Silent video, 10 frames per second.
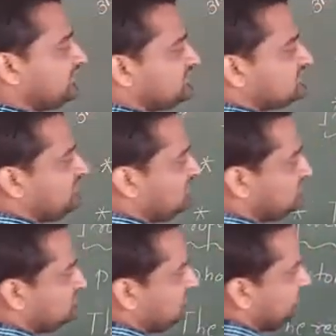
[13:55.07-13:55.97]
rest
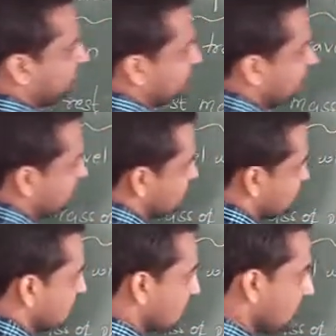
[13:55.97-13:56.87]
mass is
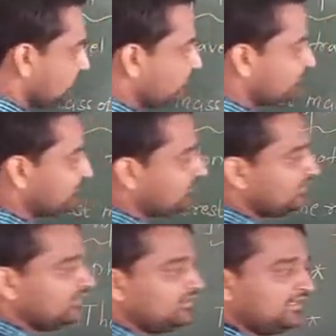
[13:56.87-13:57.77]
0
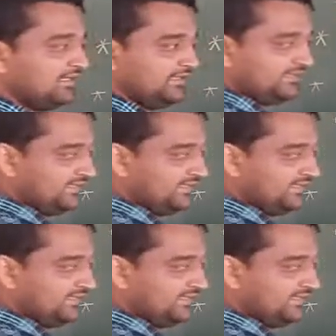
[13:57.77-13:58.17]
and